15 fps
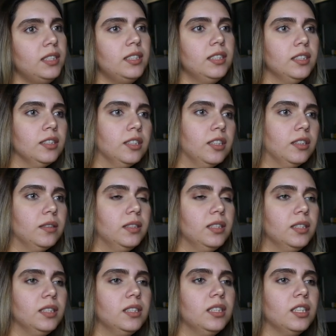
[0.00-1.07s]
is good.
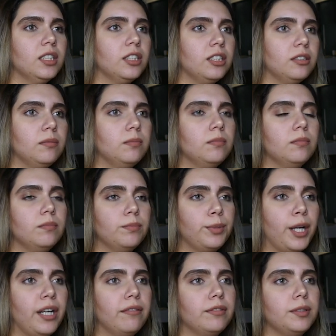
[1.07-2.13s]
This is a good
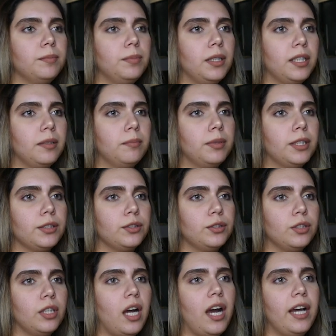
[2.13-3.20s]
private plane
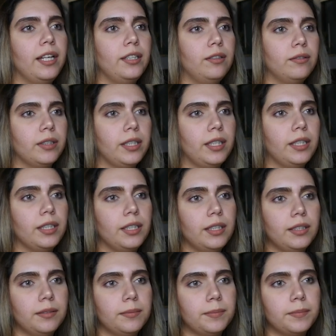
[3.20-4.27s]
picture. I don't hate it.